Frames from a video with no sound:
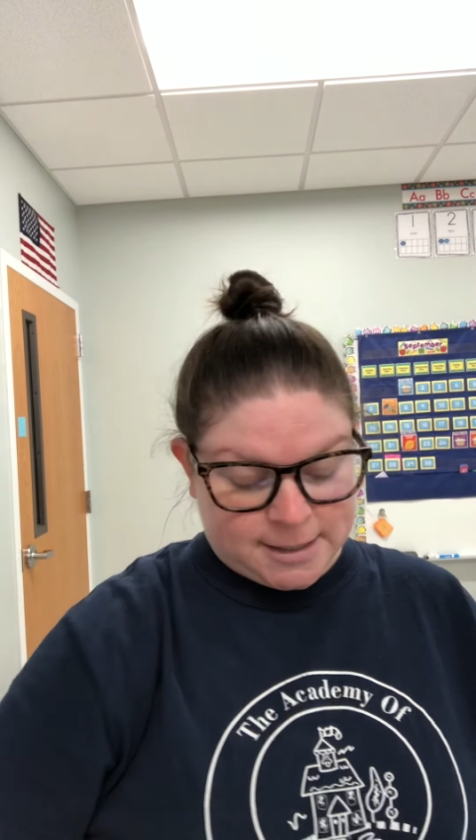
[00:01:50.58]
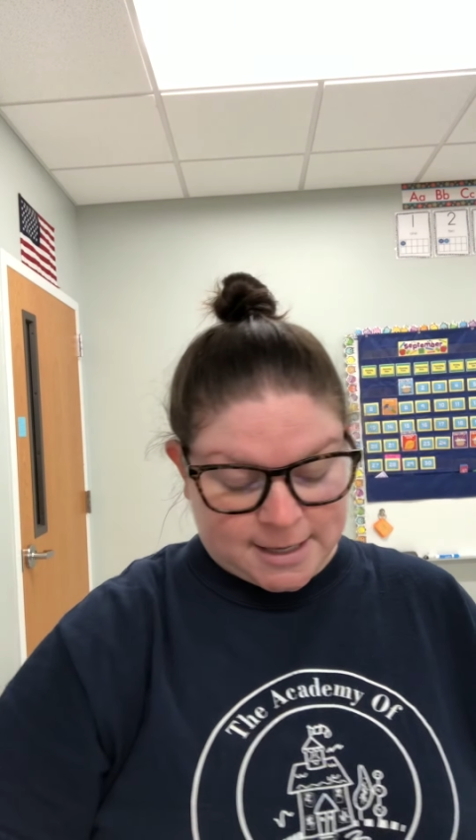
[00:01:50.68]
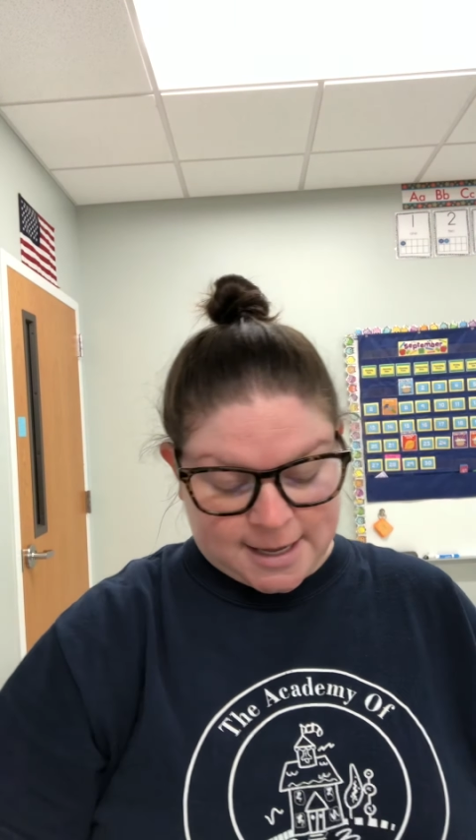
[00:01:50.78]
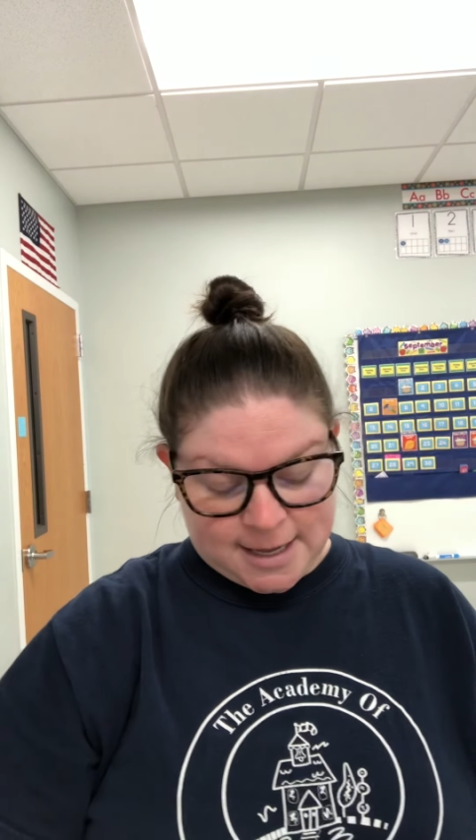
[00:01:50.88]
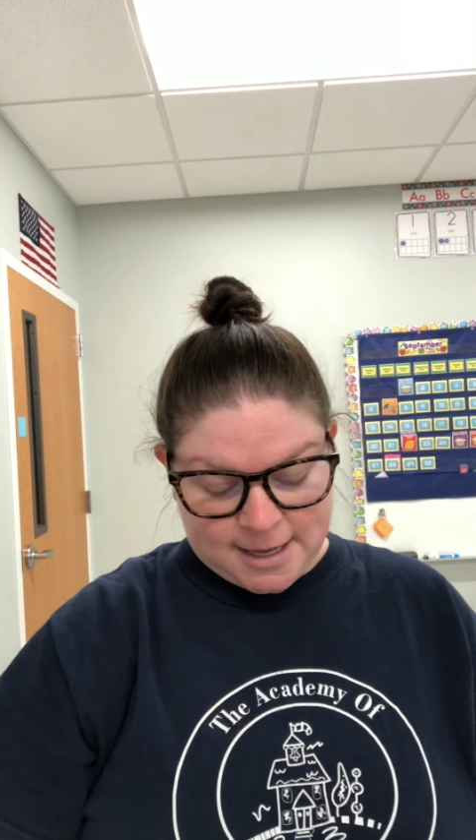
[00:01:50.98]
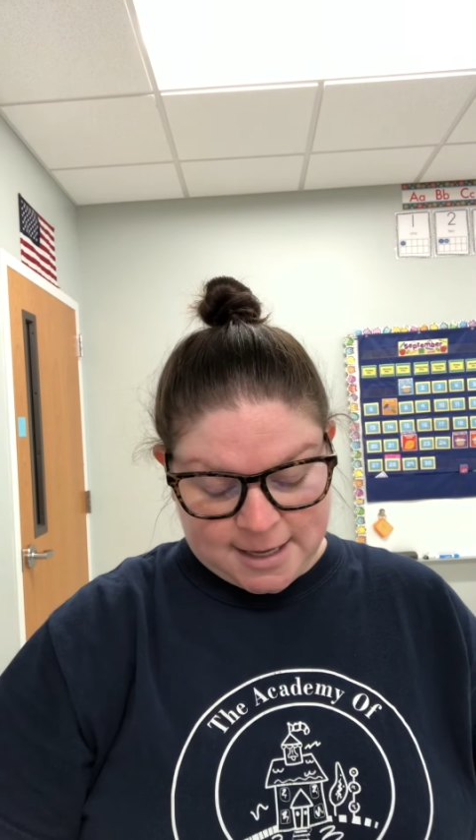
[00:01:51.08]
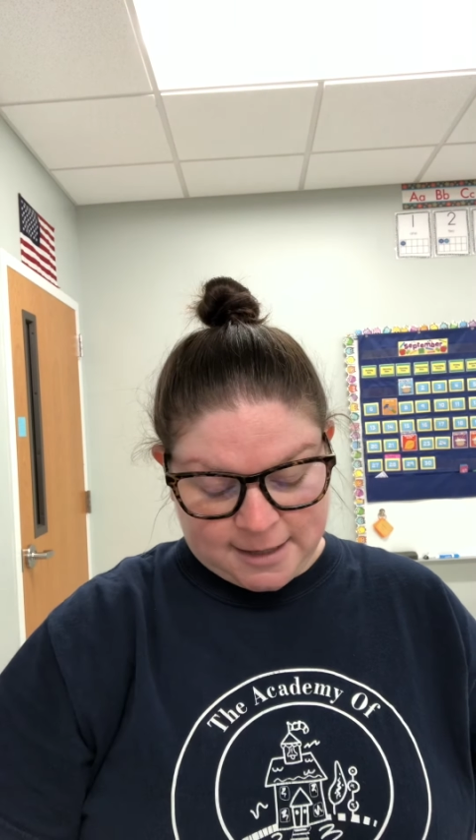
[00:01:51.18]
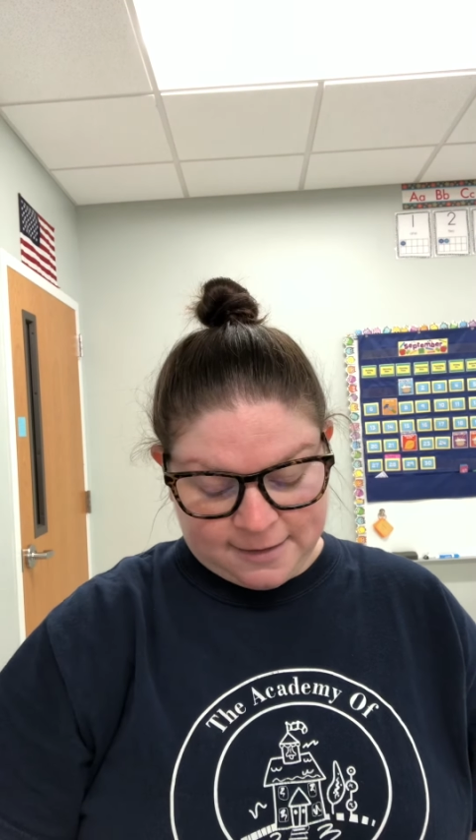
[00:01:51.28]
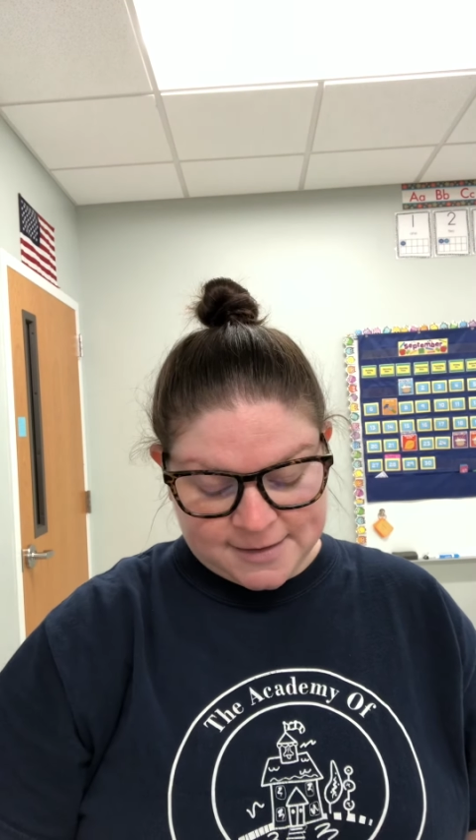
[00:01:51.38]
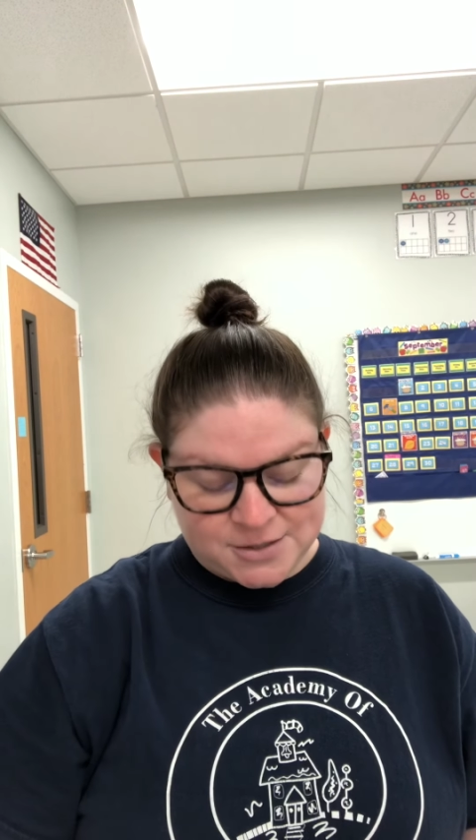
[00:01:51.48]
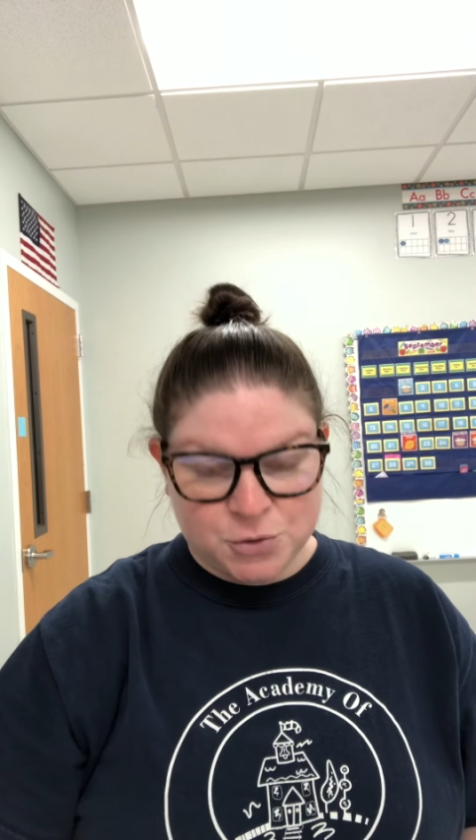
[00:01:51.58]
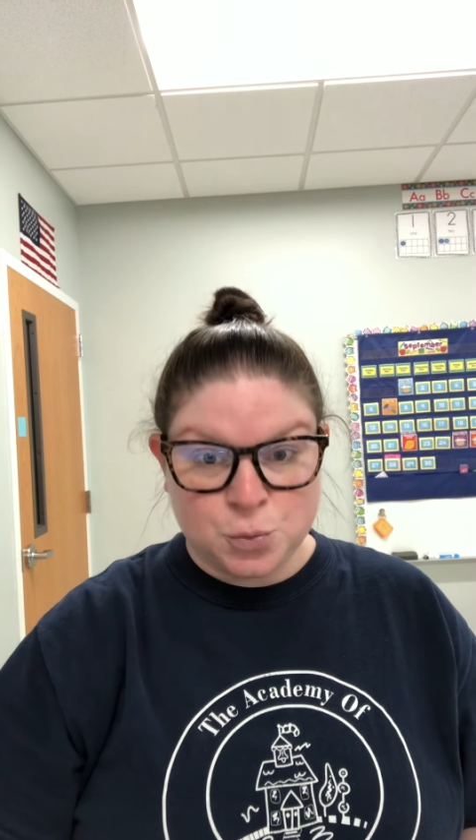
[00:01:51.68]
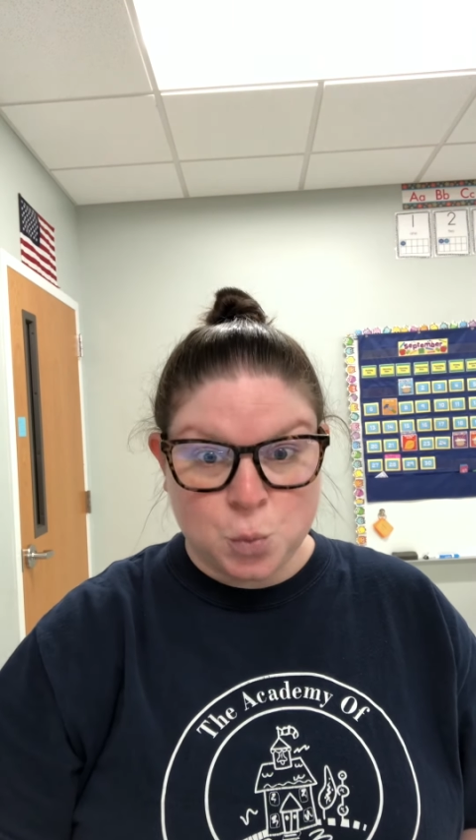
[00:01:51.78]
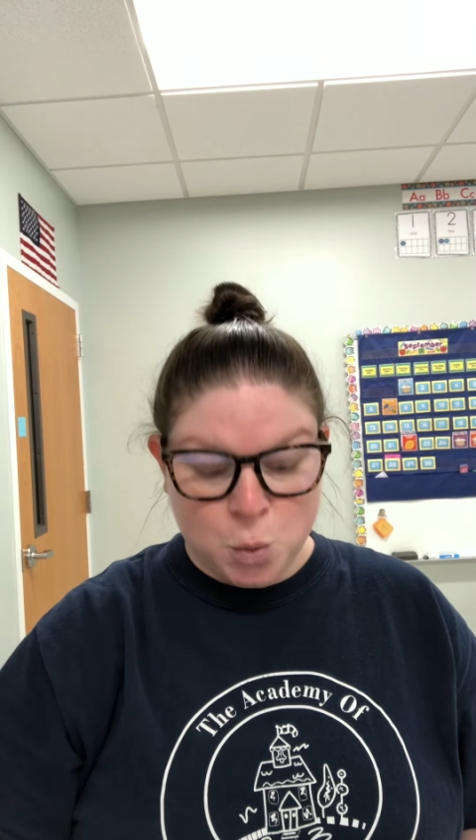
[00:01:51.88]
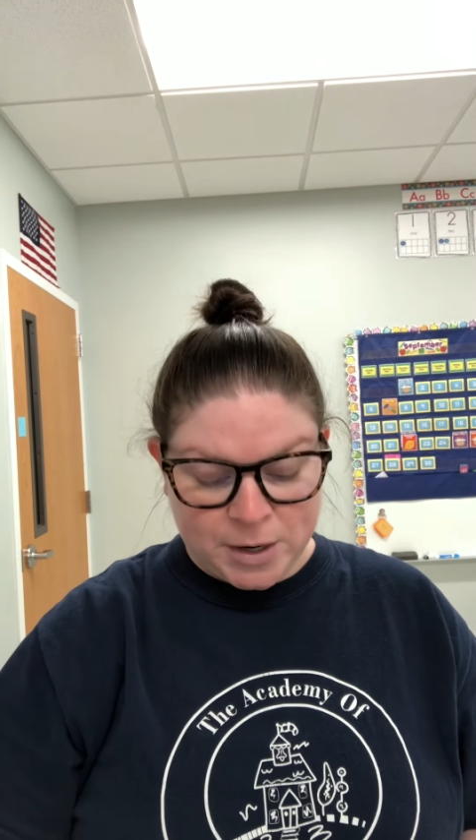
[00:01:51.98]
And let's do
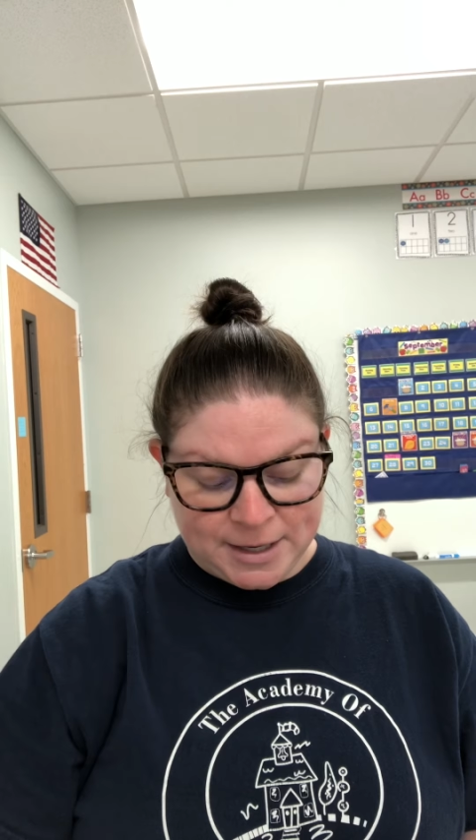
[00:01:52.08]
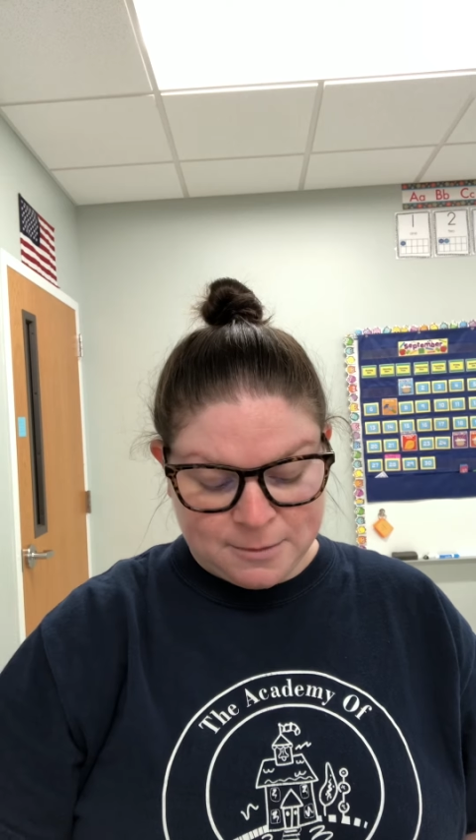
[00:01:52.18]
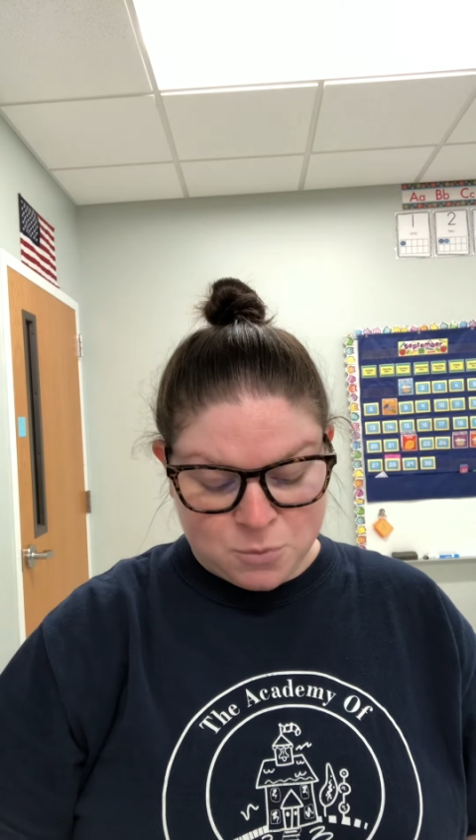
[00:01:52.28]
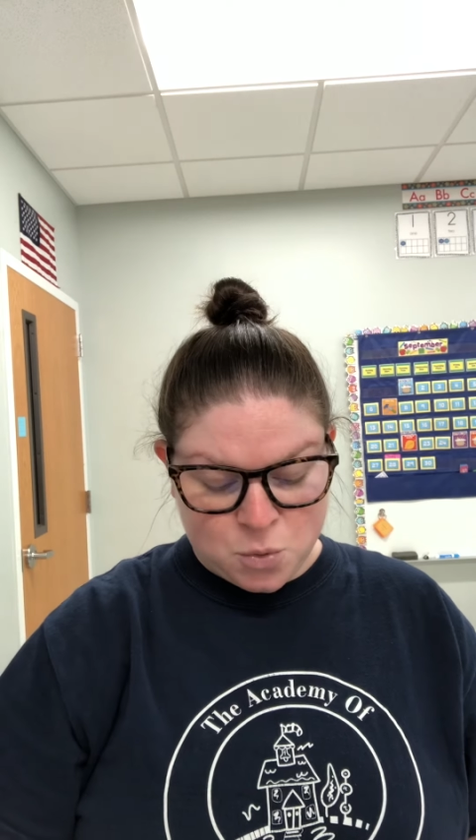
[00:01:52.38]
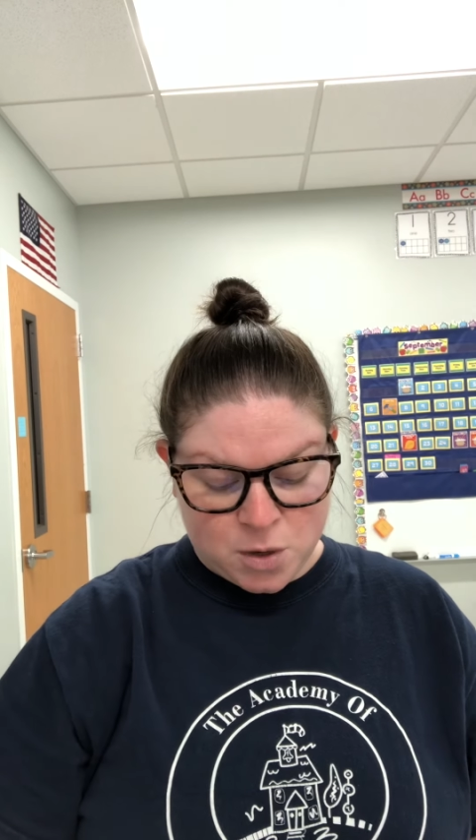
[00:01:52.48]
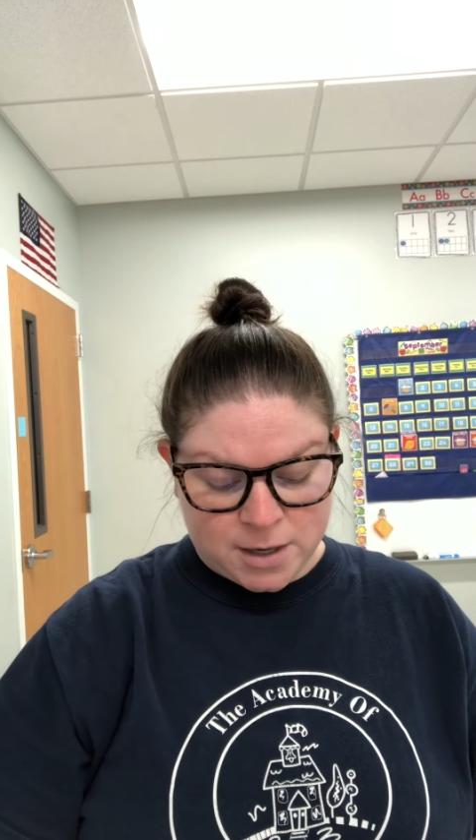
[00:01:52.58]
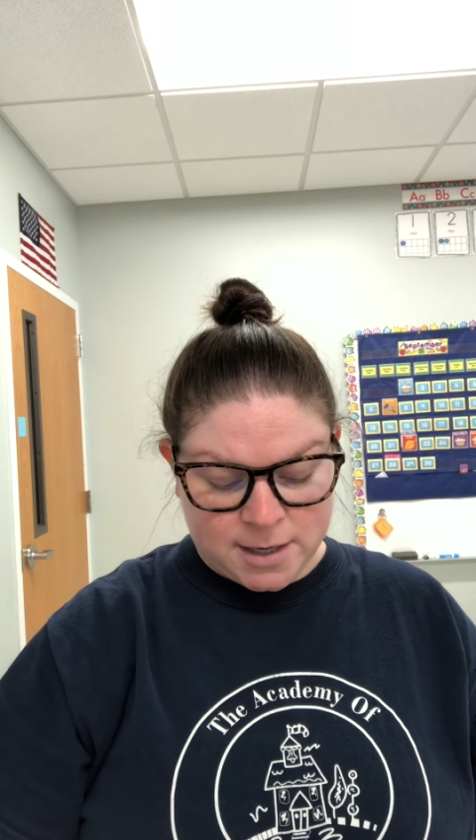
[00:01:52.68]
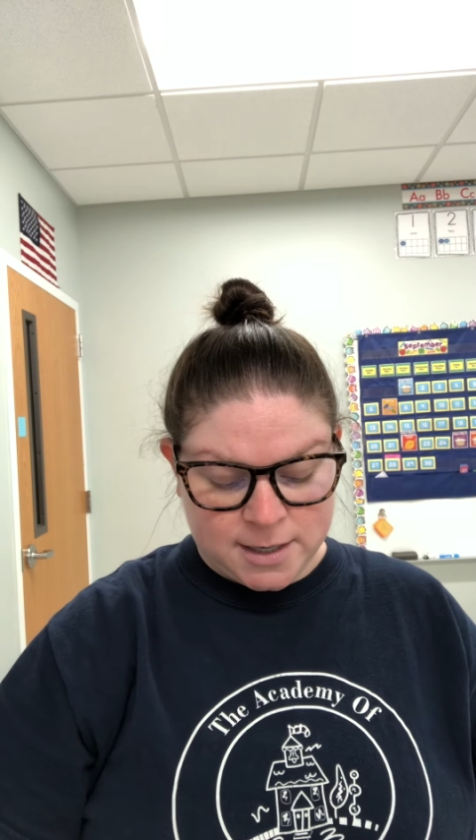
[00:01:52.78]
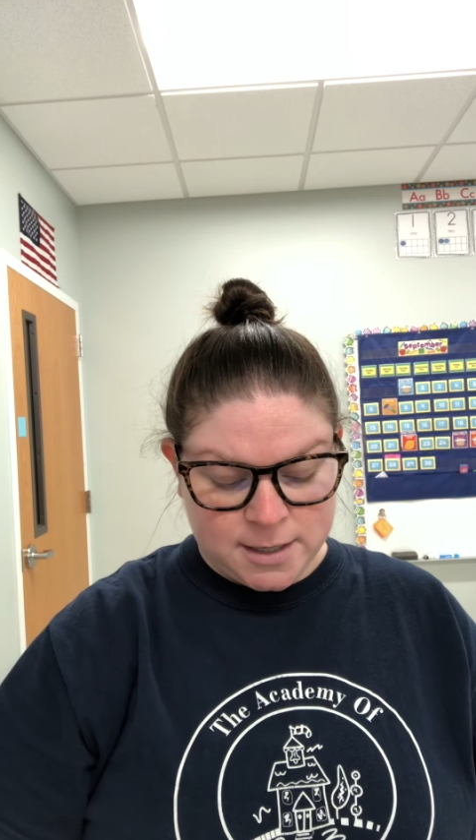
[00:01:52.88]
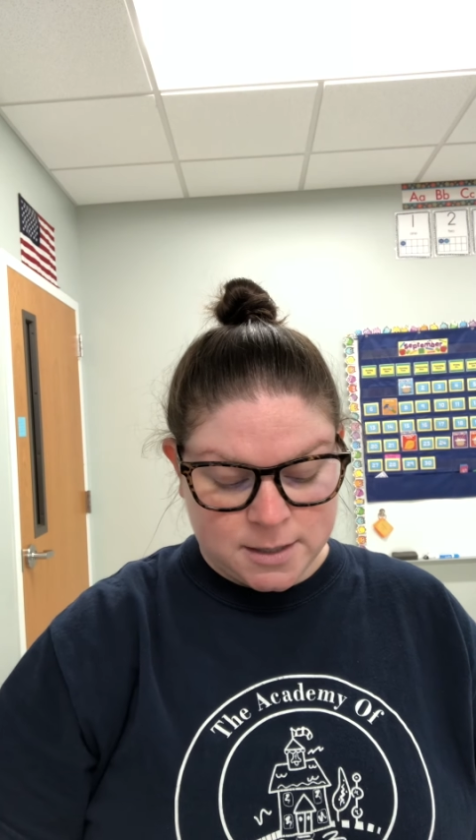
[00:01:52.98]
one more.